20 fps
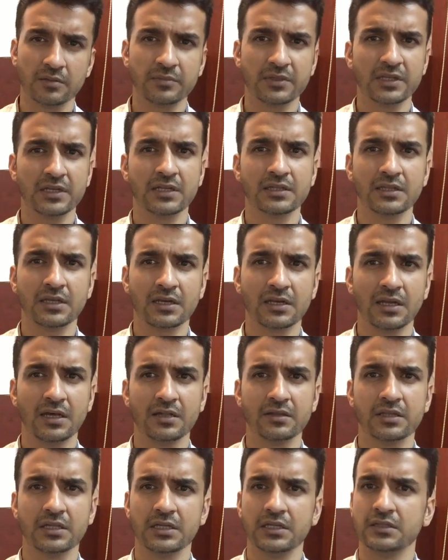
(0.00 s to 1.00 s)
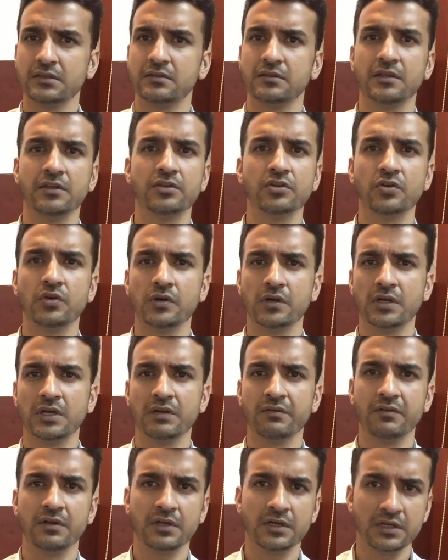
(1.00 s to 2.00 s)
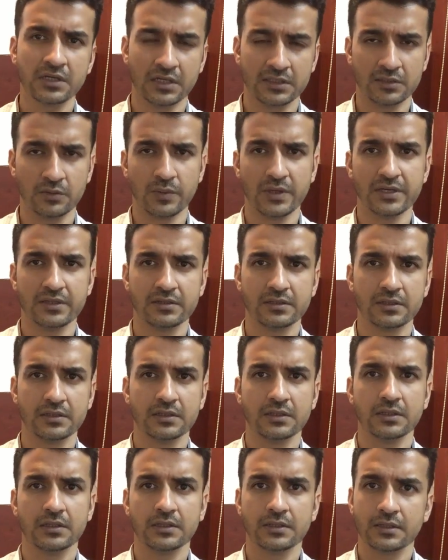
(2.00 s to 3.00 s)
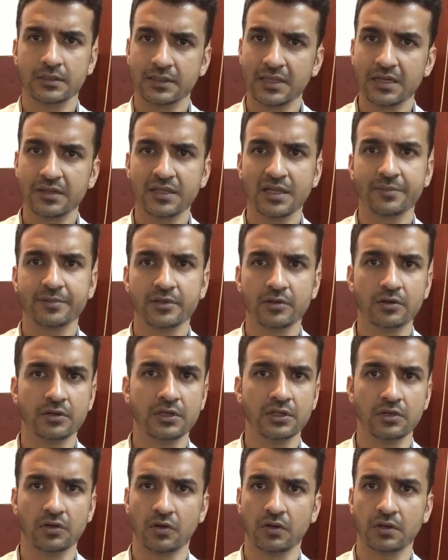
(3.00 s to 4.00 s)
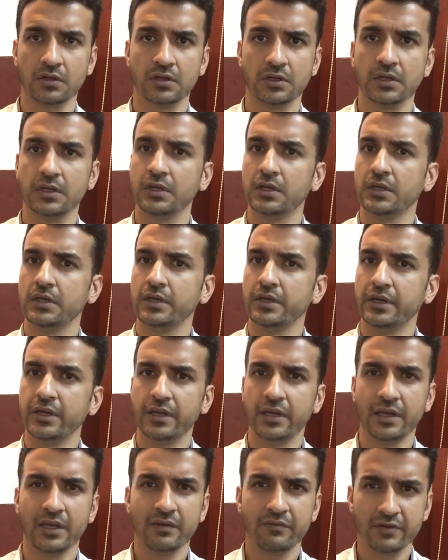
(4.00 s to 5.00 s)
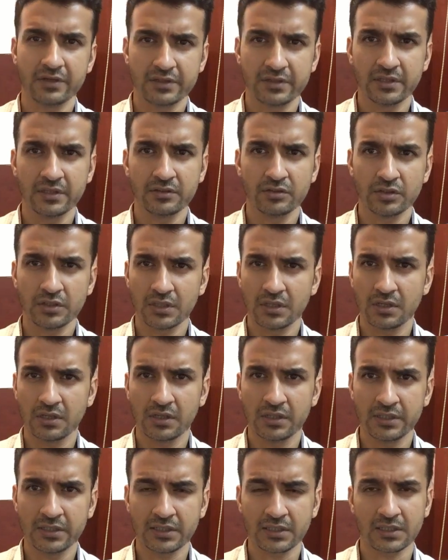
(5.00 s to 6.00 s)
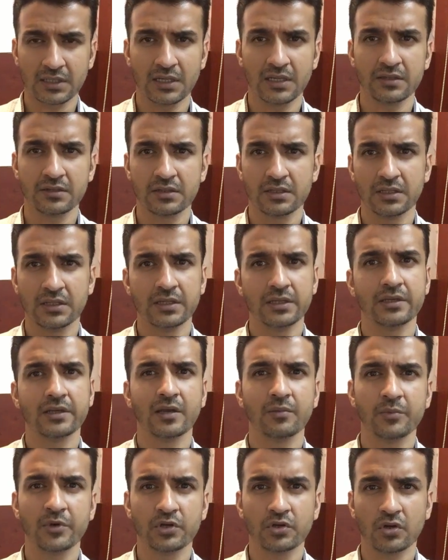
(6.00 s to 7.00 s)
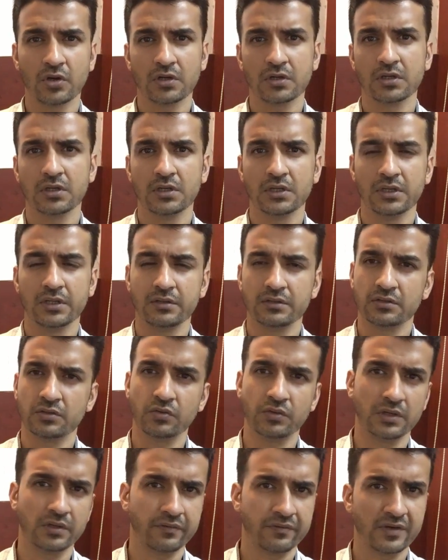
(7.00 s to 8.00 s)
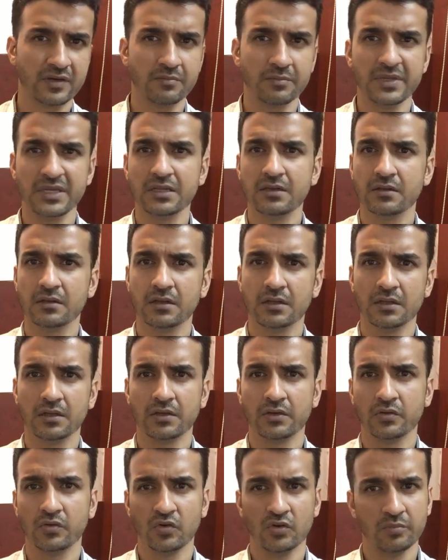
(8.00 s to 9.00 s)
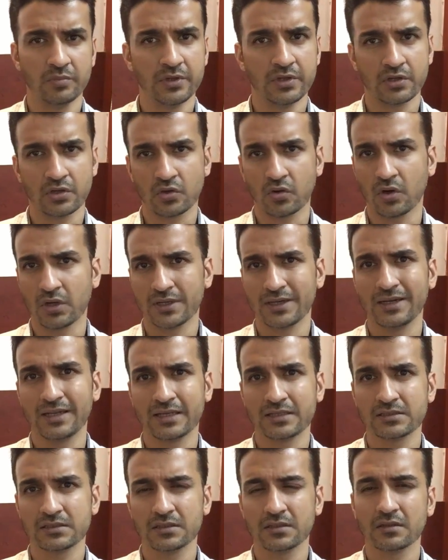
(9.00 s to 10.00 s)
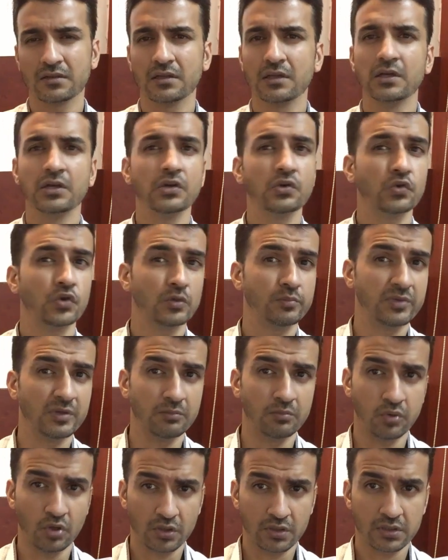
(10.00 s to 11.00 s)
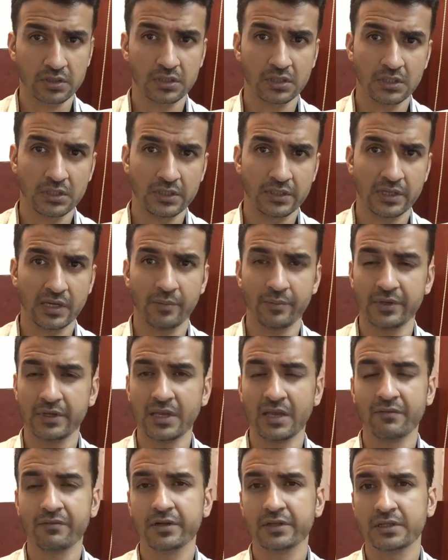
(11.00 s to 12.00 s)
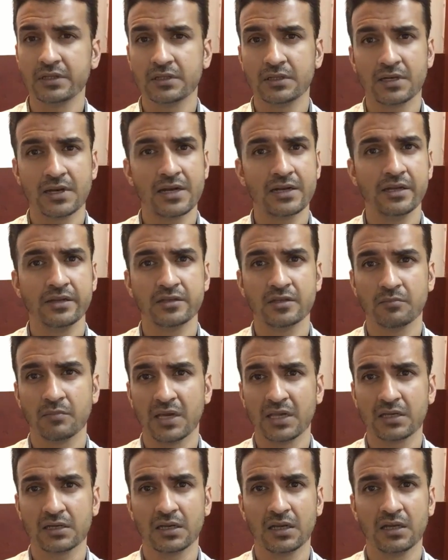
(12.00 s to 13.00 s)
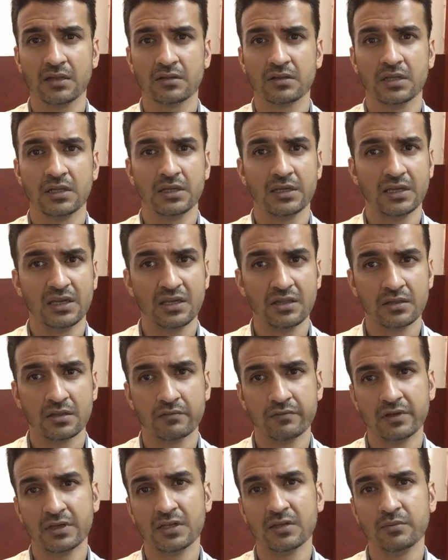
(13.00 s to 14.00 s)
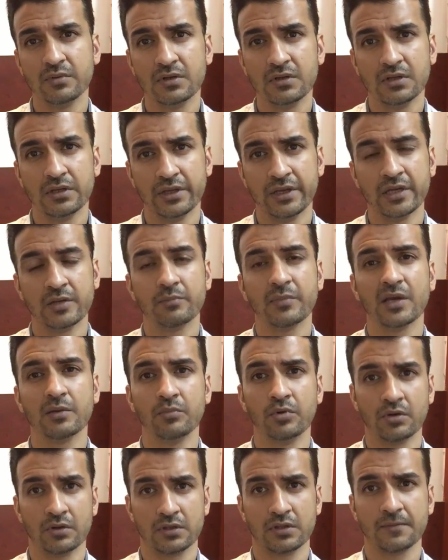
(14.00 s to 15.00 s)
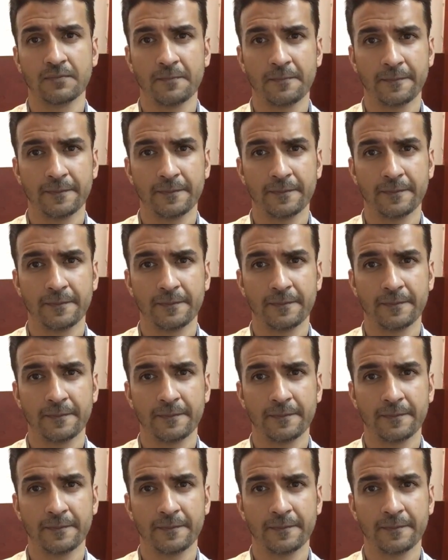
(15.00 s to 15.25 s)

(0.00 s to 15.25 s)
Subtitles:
something in the class that you couldn't have learned otherwise. That's absolutely wrong. Everything you can learn in a class can be taught through different means, could be recorded lectures, could be books. I mean, everything that I teach in my class is available in my books.